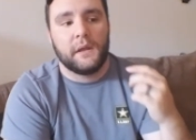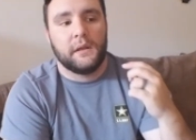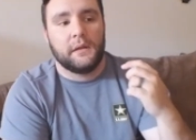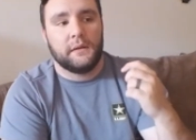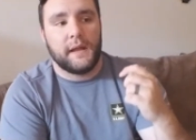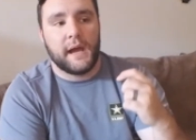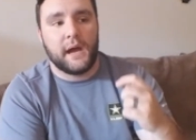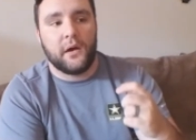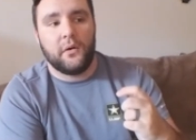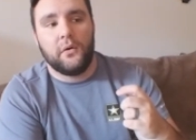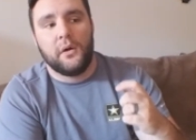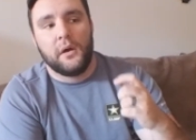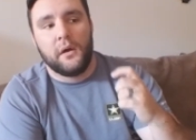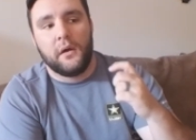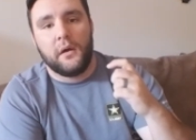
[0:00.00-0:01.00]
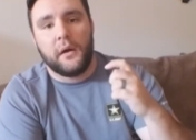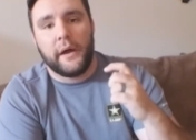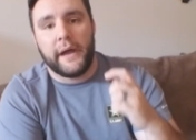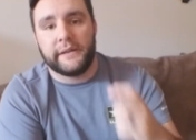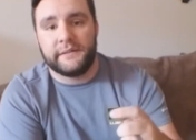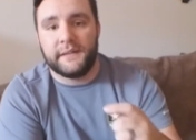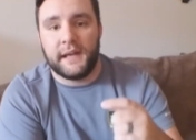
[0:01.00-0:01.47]
Now,
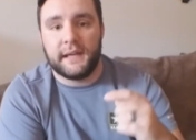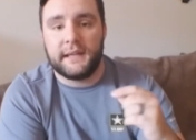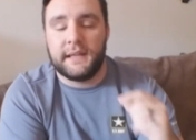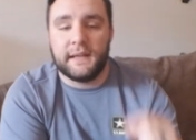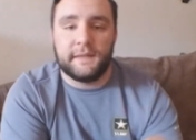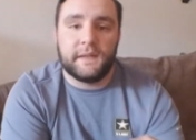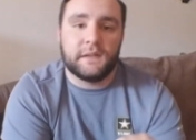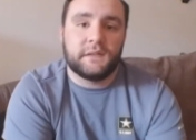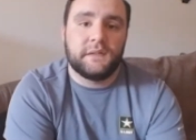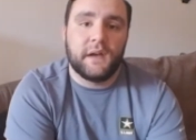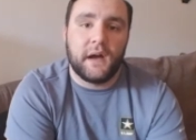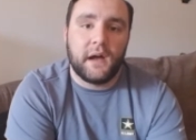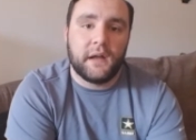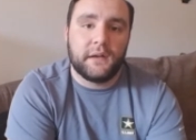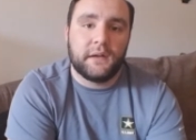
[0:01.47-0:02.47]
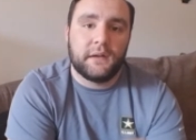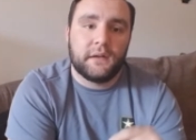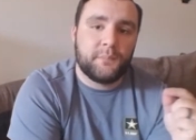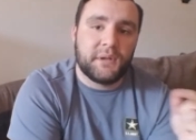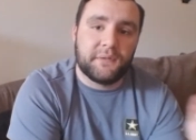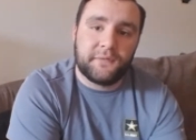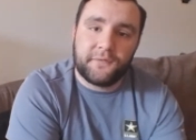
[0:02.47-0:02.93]
I say get this done
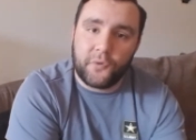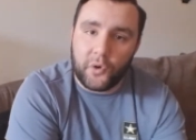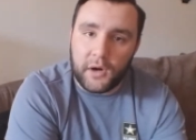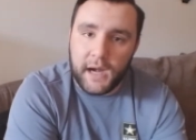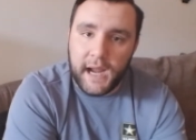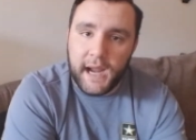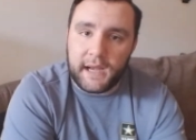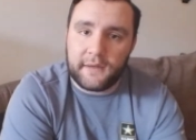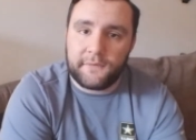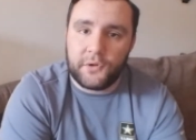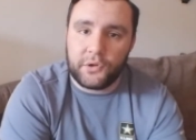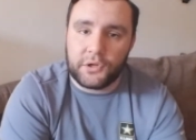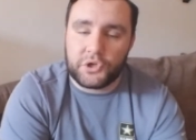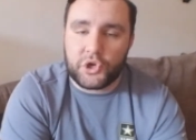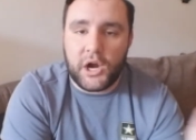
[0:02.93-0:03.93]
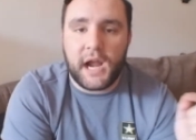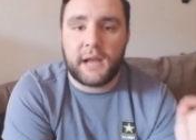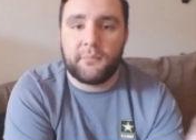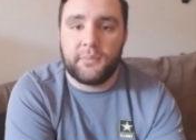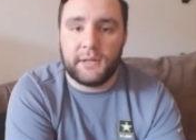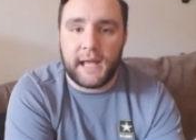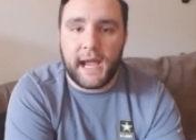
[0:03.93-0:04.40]
beforehand if you can try
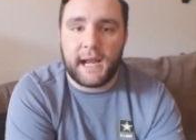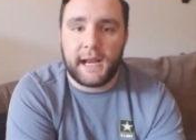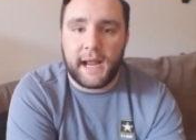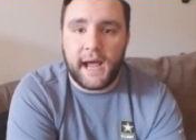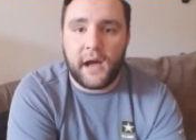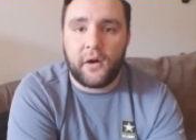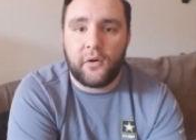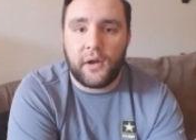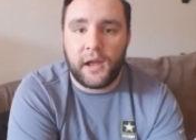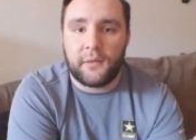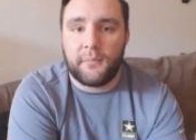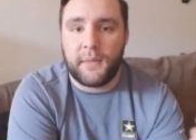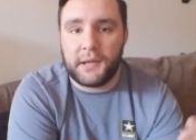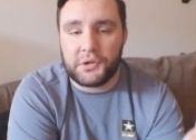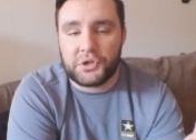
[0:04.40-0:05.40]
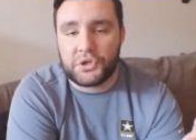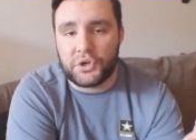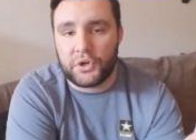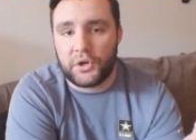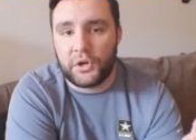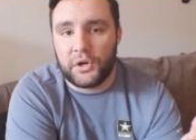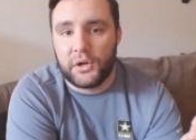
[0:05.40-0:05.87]
and plan it out and make
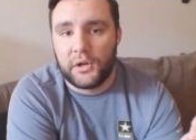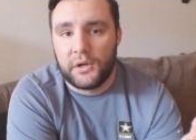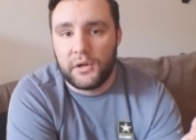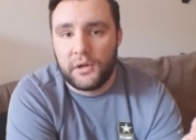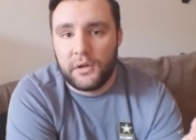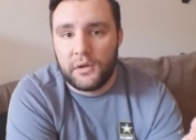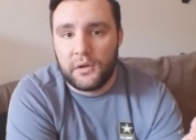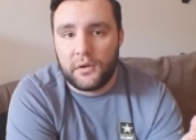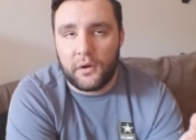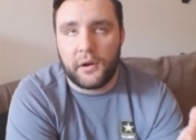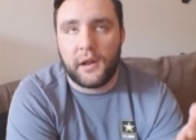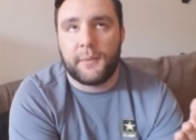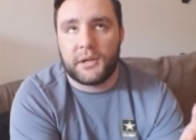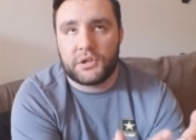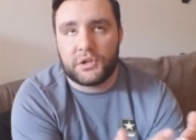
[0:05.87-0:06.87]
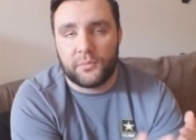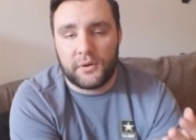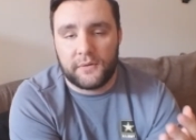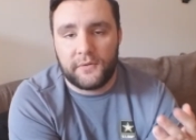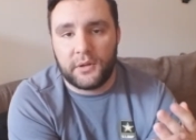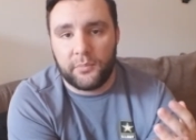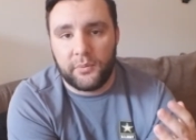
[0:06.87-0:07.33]
sure, or not make sure, but
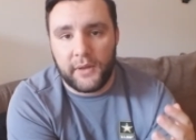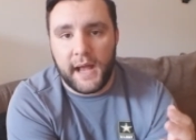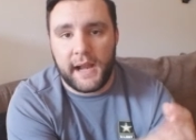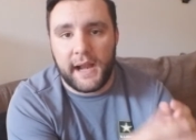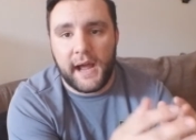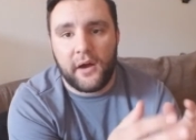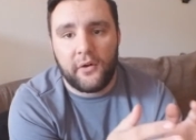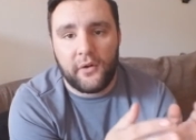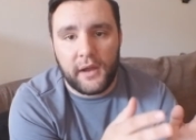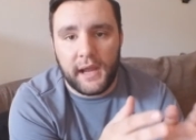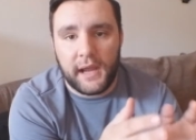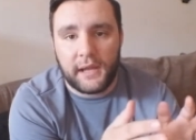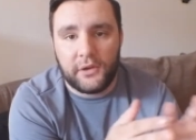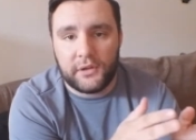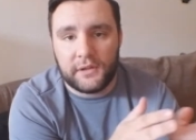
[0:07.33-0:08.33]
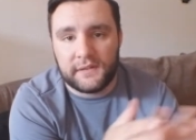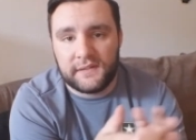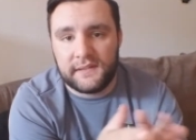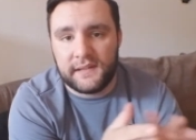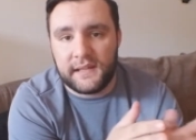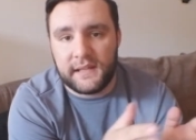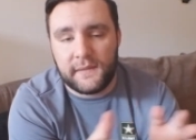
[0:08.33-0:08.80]
if you can plan it out and you can
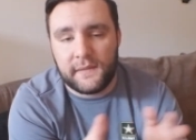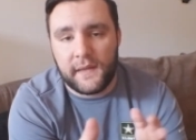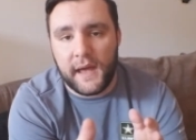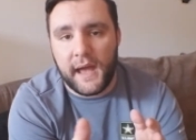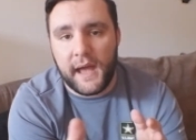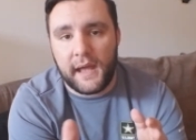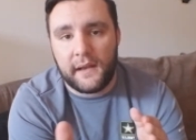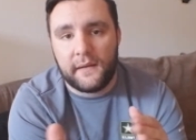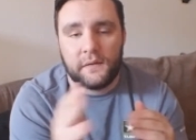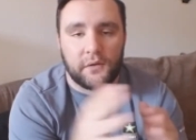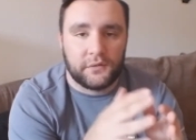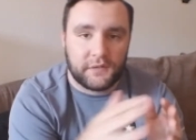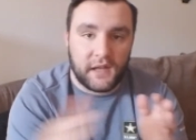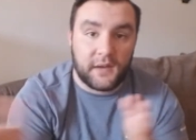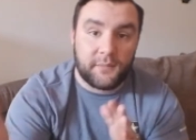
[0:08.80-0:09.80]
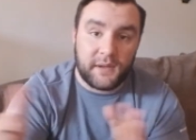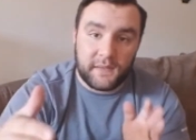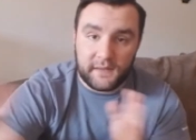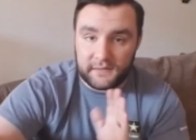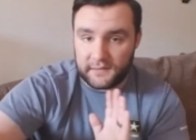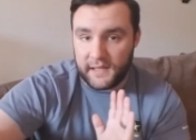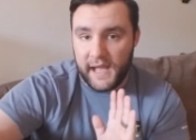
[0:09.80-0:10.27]
see that there's going to be
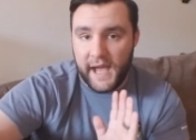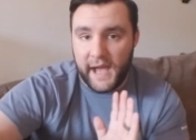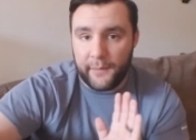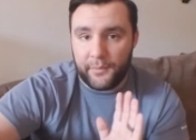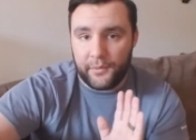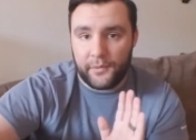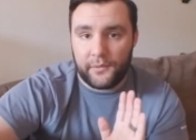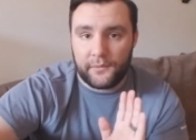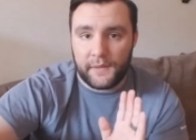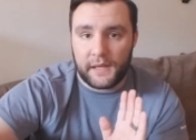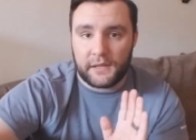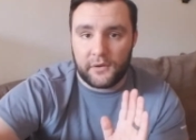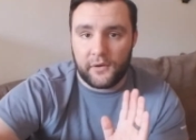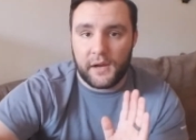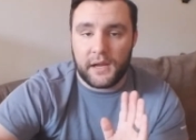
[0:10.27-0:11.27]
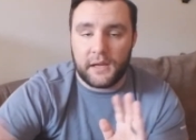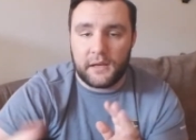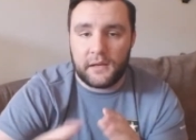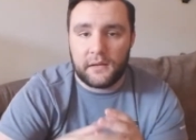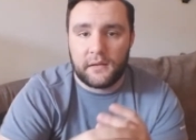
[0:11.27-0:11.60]
this gap that you're in,